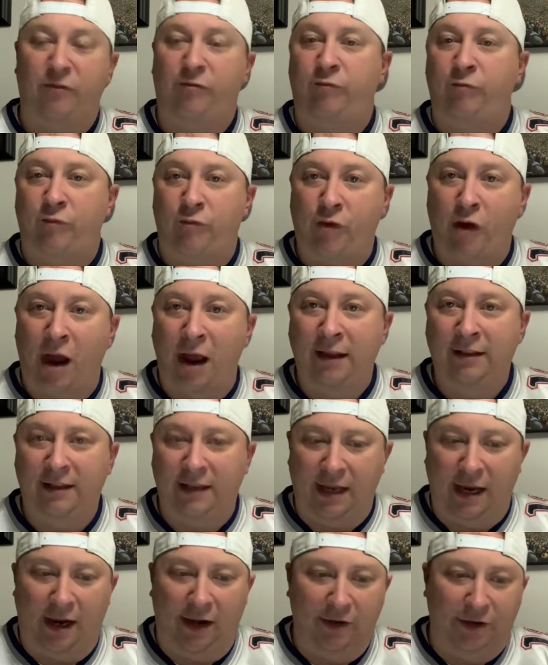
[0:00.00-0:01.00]

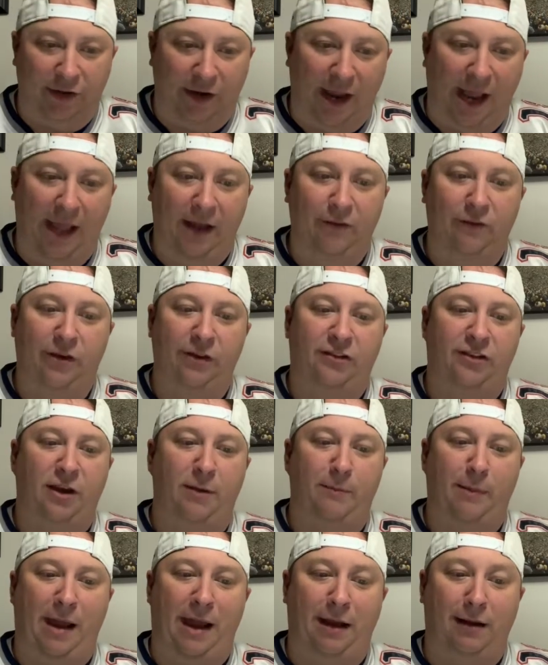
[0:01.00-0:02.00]
Finally, Hunter Henry's
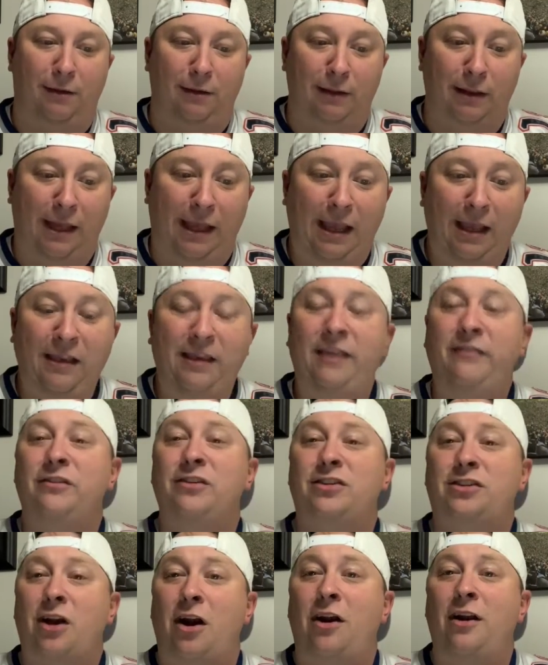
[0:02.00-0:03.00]
come back. He even
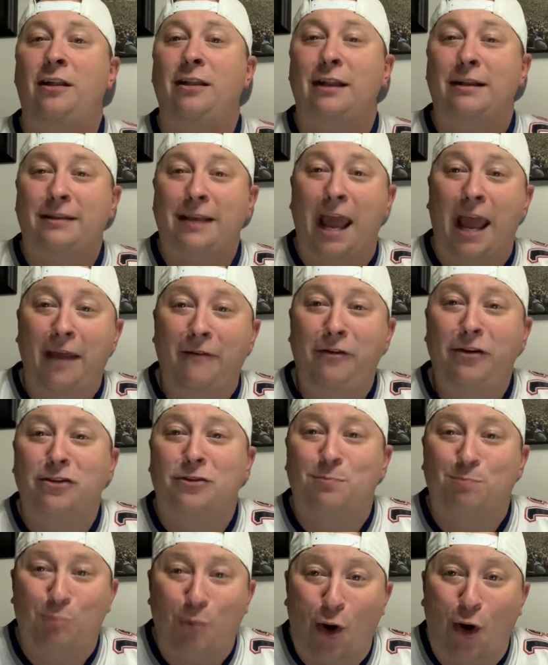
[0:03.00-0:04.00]
started
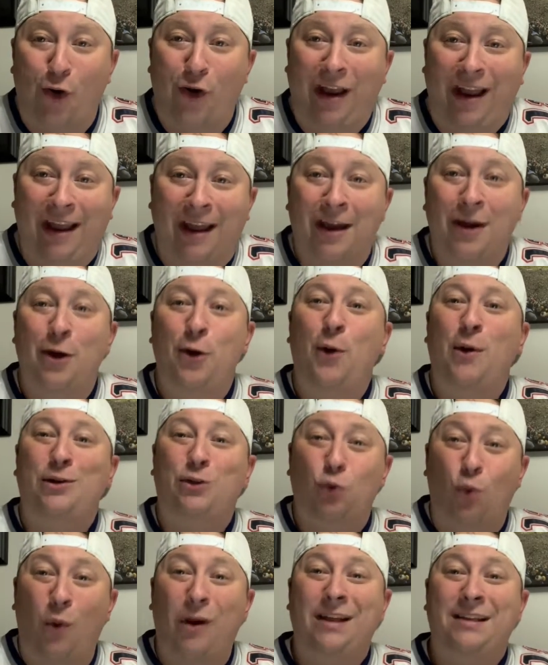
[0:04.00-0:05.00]
Latavius Murray, who had
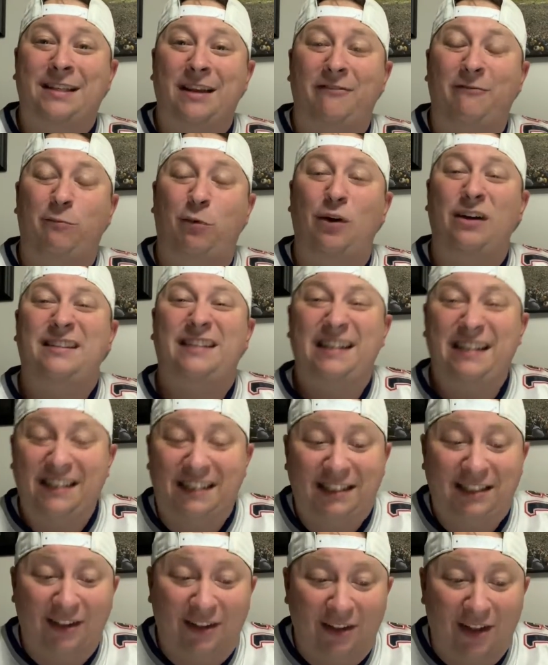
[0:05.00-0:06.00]
27 points, and he
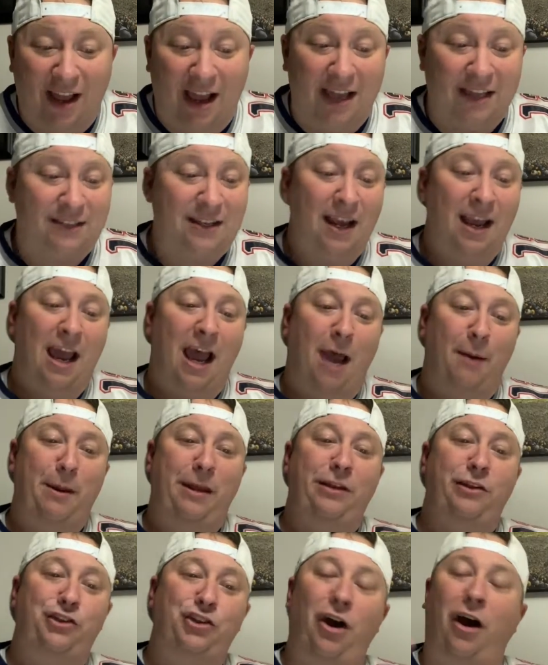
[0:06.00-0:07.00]
still lost. I
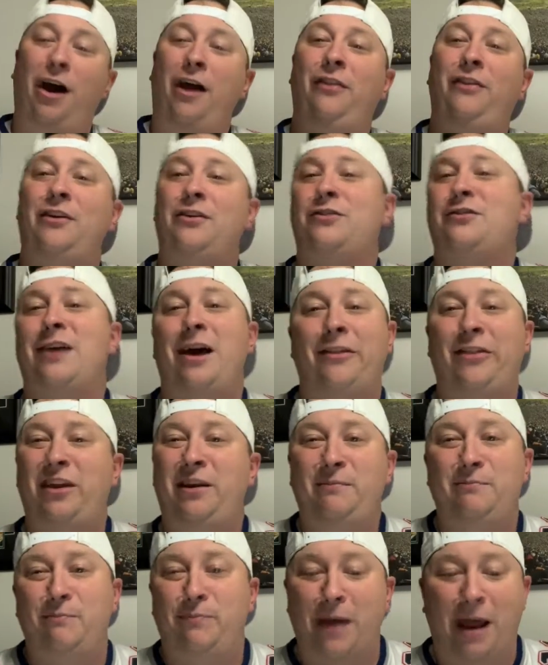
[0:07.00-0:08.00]
mean, John, there's
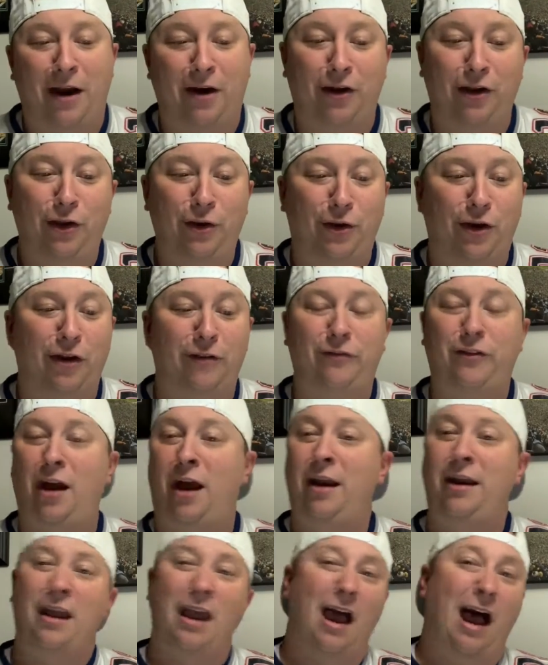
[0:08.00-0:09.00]
nothing better you could have
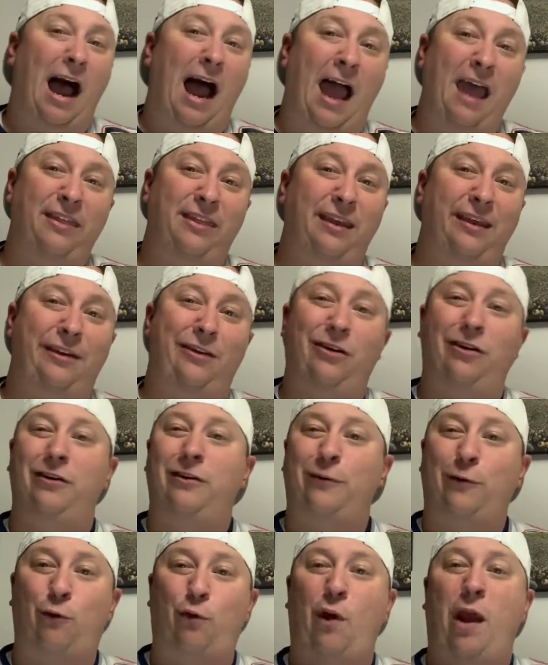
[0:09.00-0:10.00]
done. I think you're an
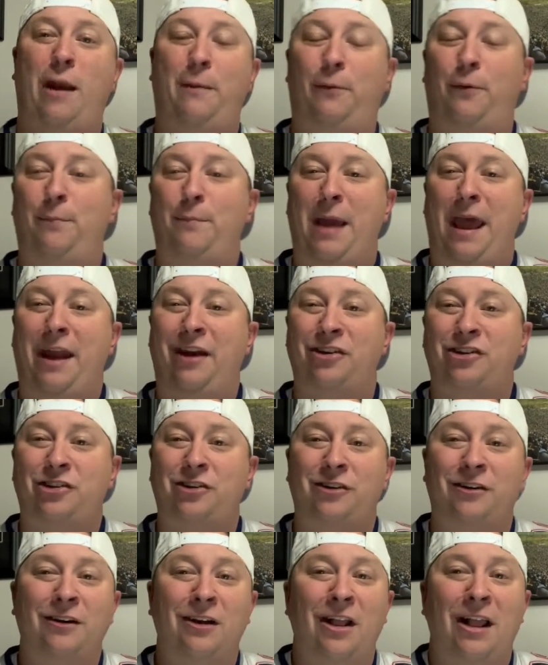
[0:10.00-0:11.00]
incredible
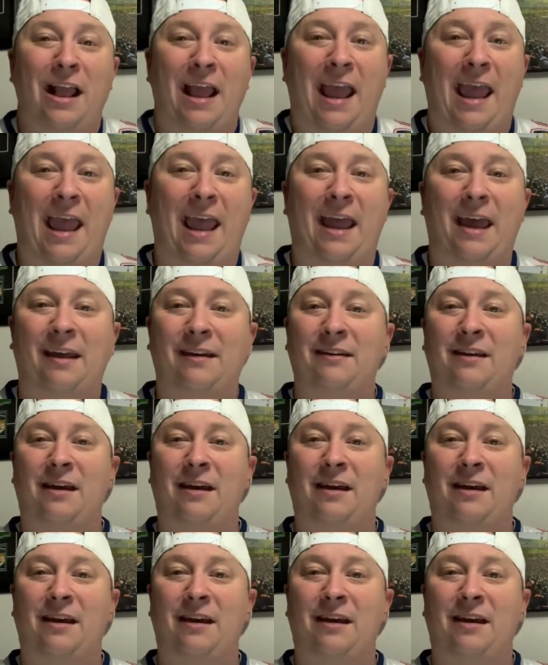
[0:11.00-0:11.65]
manager, and